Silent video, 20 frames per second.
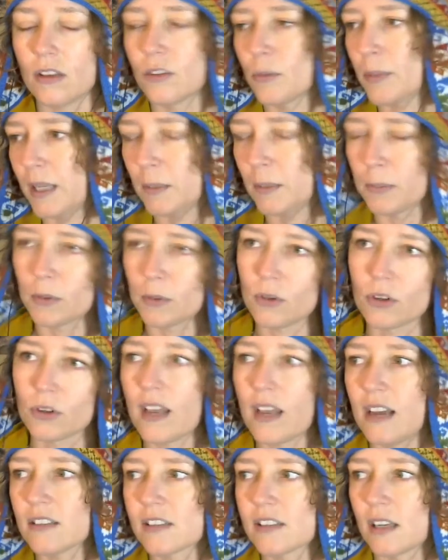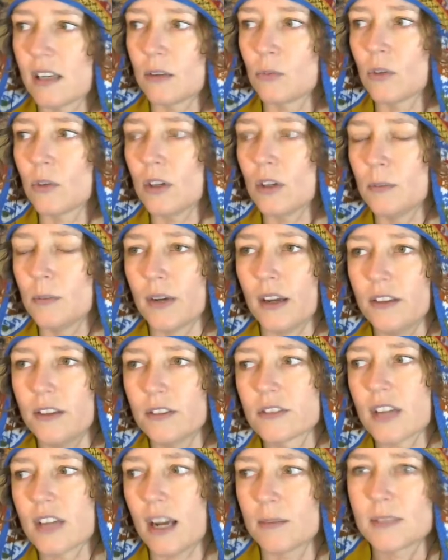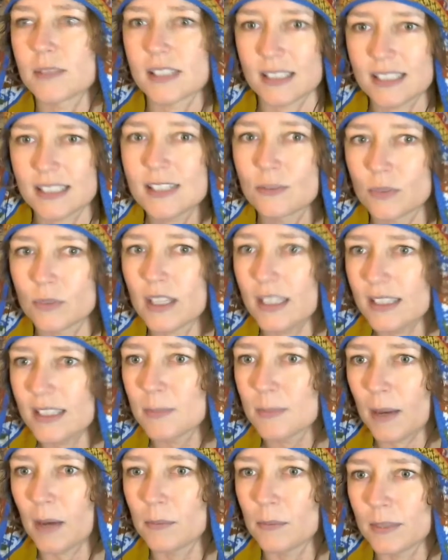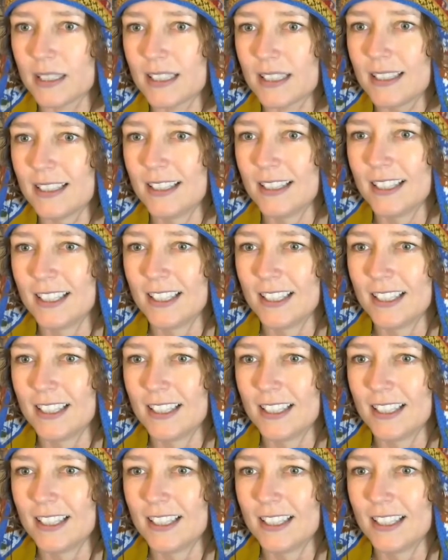other people or the outside world, but other times it is about me.